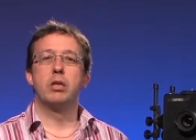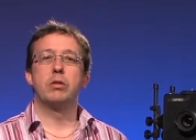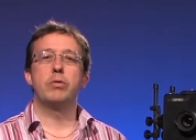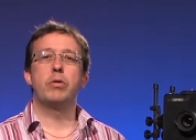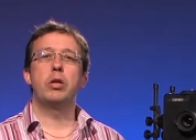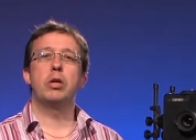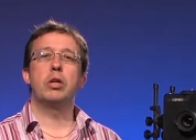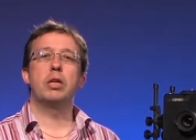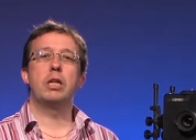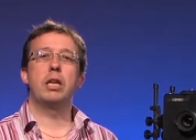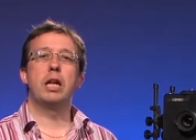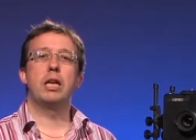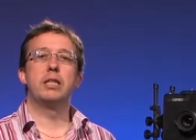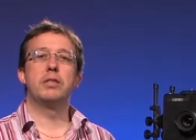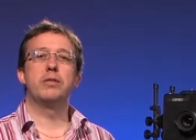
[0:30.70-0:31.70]
So if we look at the
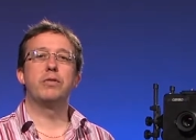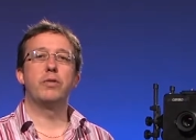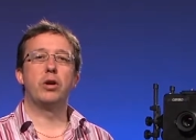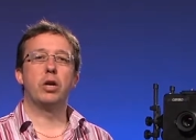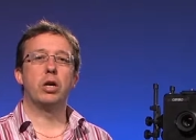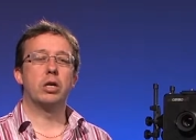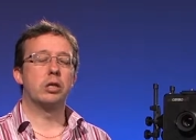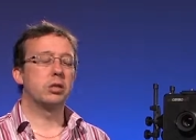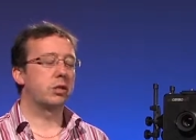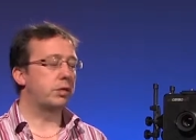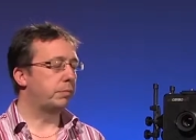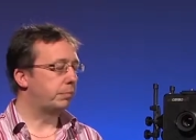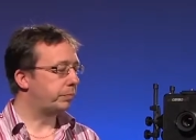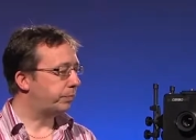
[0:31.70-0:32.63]
lens first,